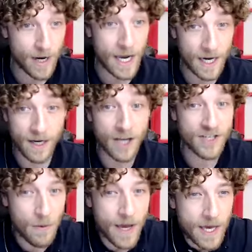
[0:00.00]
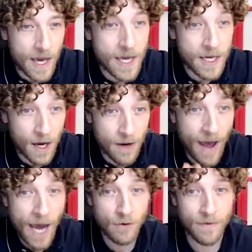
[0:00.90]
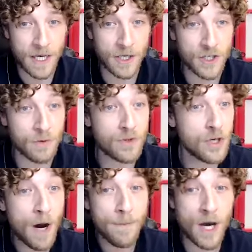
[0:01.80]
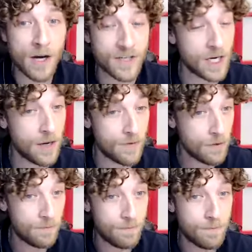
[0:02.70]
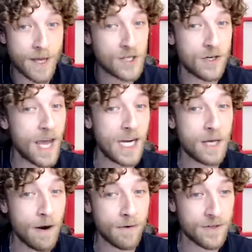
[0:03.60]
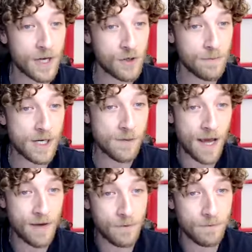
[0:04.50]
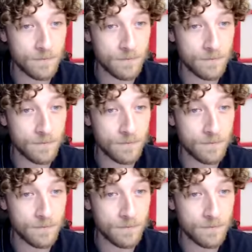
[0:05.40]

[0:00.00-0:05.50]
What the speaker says: really, like, so EE have aggravated you. Do you mind me asking, have you mentioned it anywhere on a social media platform?